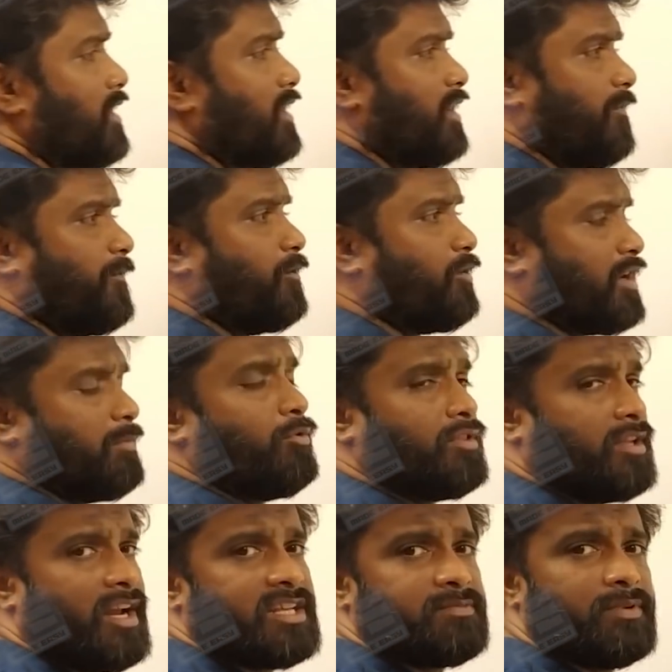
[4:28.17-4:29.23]
If you remove
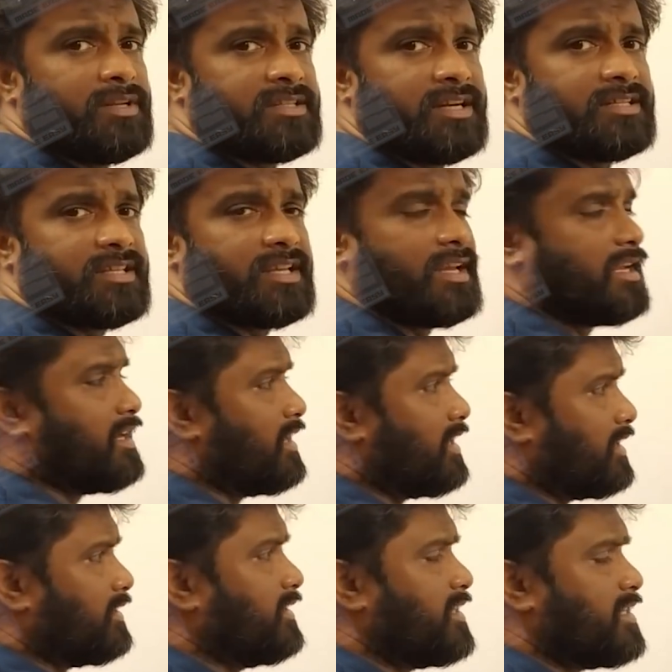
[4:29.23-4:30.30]
the decimals and see,
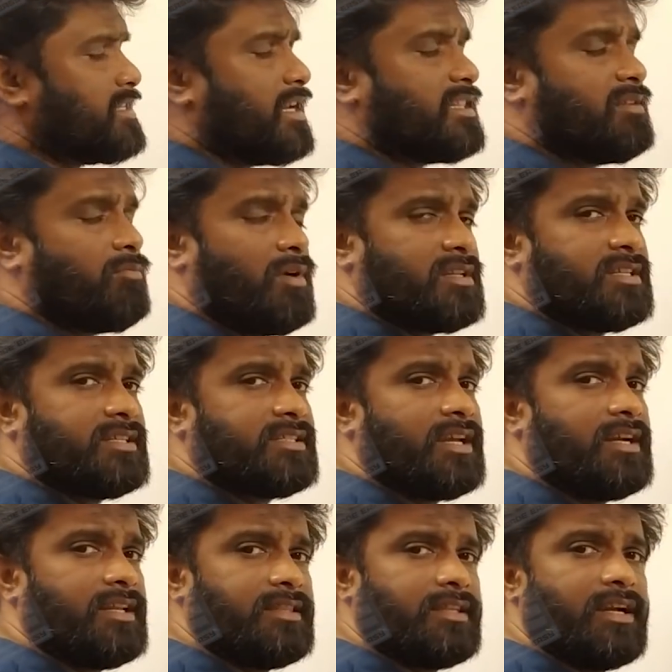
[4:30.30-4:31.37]
this is nothing but
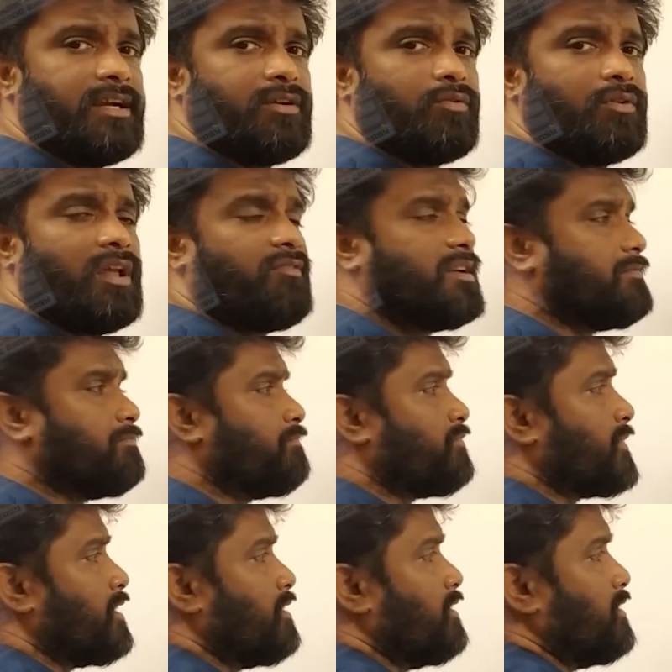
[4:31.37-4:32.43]
683 into 11.
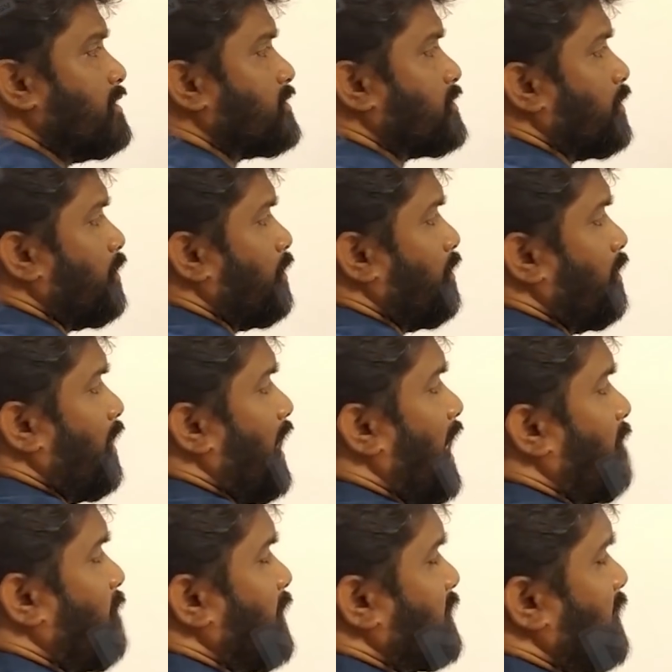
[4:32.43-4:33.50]
So
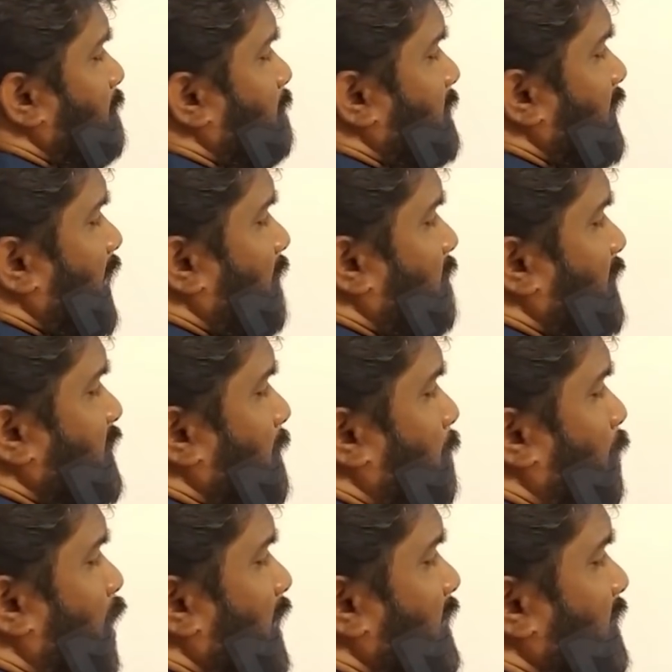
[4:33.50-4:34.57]
after the after the
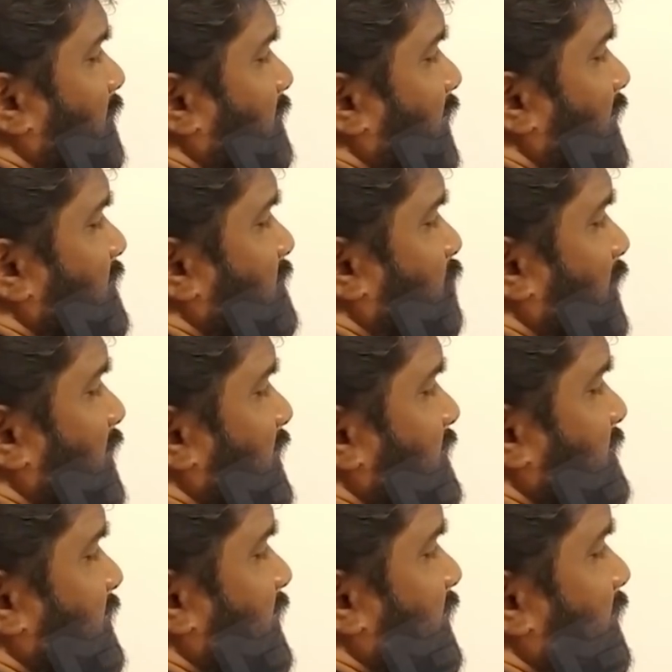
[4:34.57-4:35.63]
point, there is one
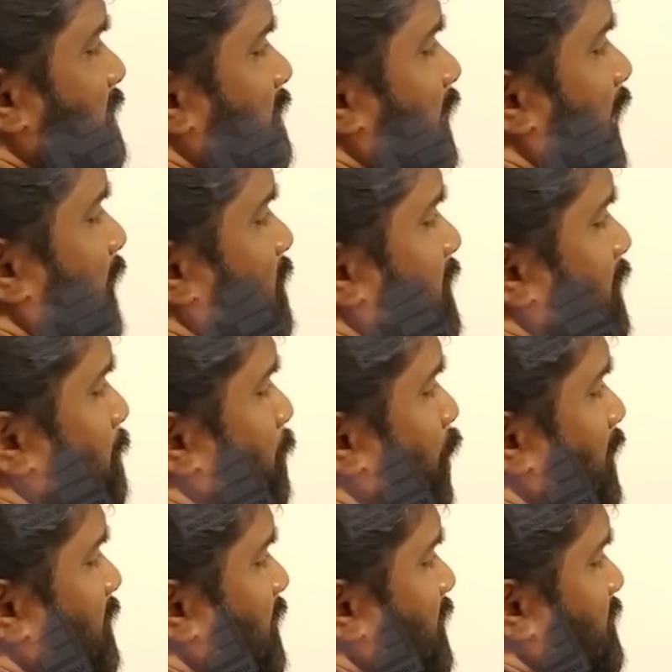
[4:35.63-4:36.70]
digit here. After the
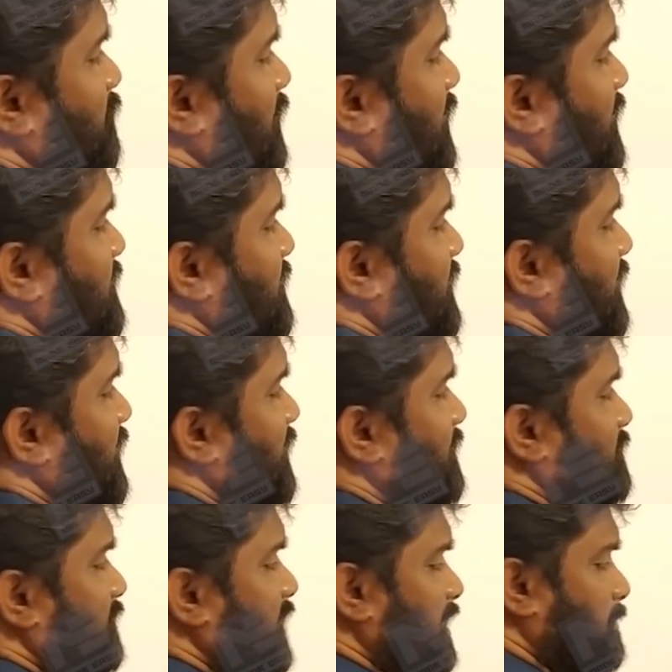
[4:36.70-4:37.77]
point, there is one digit here.
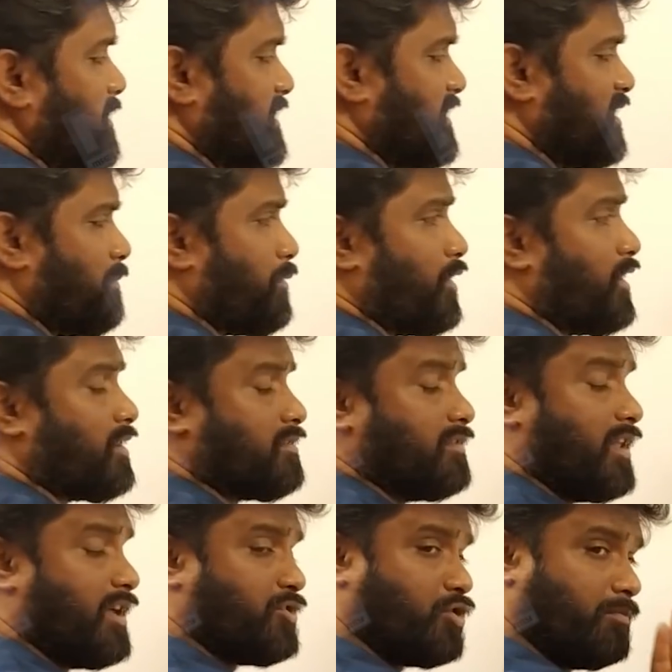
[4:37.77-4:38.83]
That means in the product,
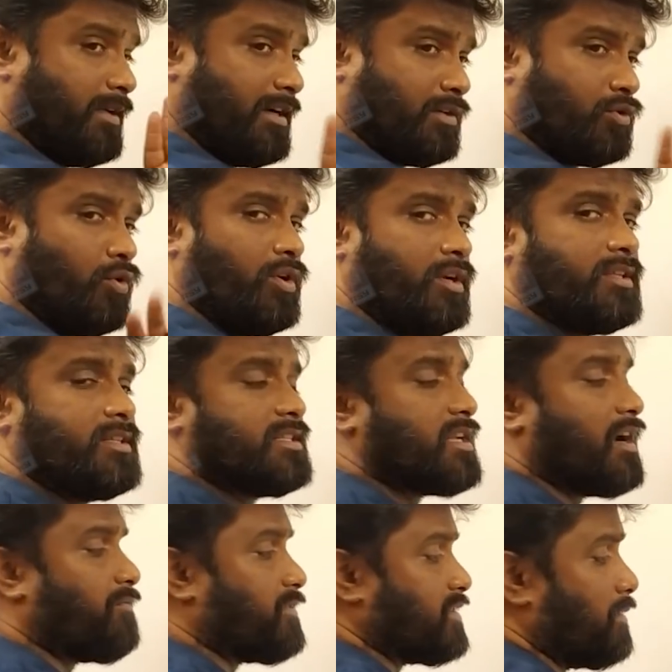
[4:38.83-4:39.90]
there should be two digits
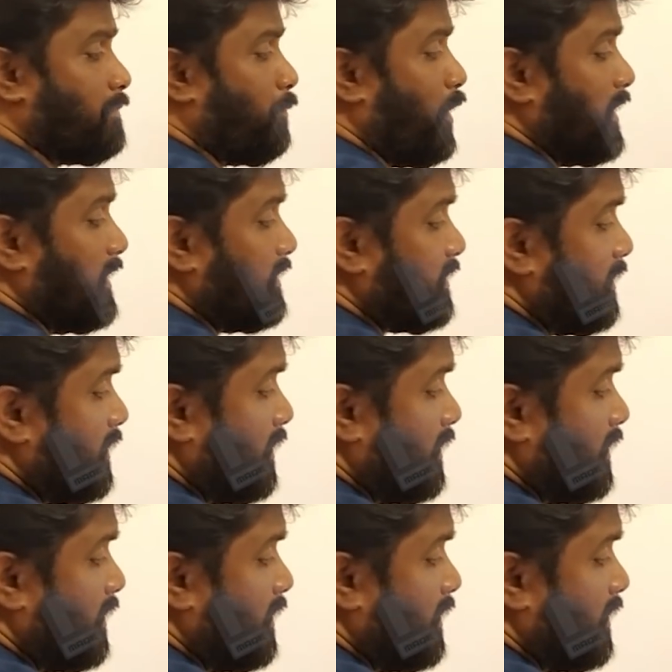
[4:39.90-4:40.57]
after the point.